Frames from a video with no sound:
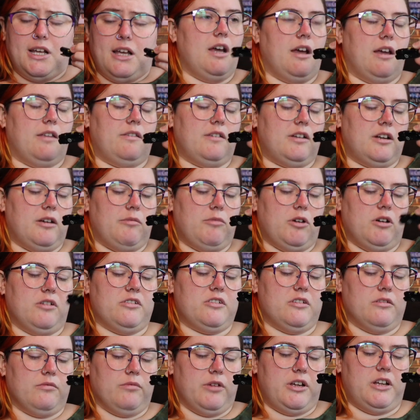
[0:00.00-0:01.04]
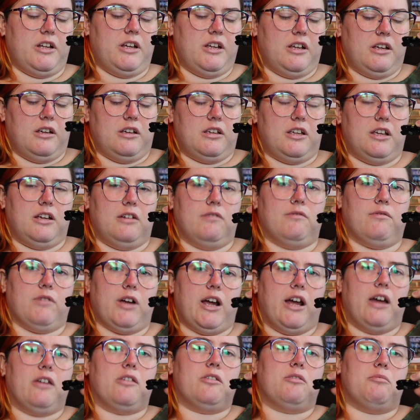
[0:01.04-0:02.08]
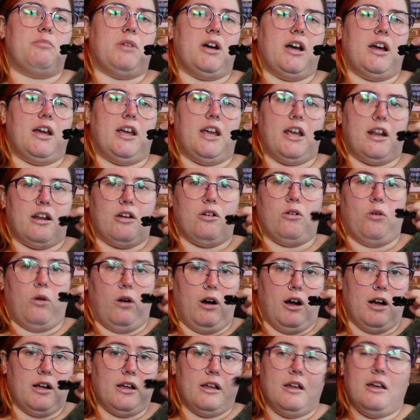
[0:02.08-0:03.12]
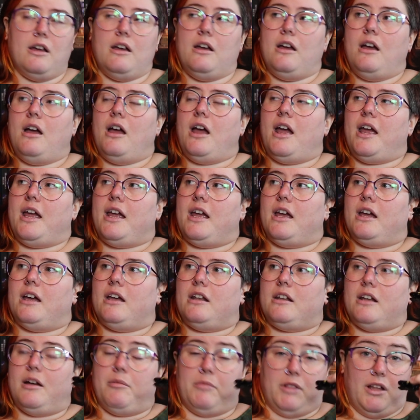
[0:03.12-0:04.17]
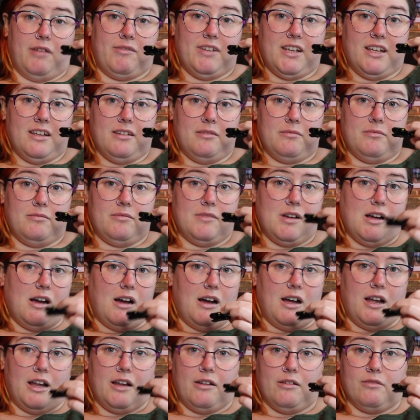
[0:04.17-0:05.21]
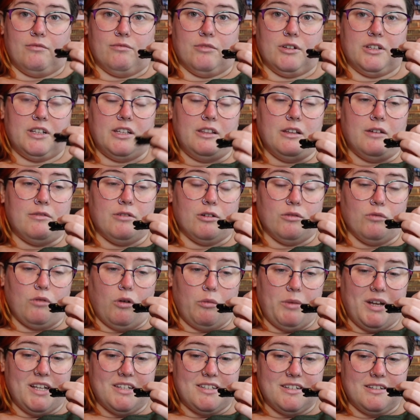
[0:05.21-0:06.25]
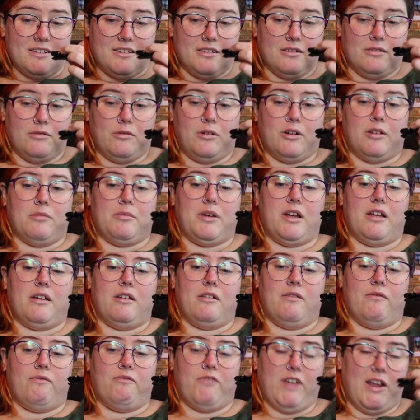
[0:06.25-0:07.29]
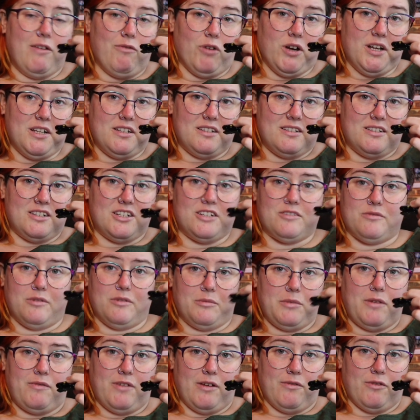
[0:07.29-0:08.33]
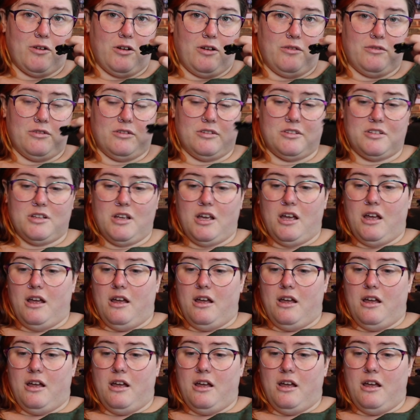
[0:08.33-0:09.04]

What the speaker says: Yeah, and then I'm also reading King of Wrath by Anna Huang, and I'm loving it. I really love her romances. They're one of my favorite. She's one of my favorite authors.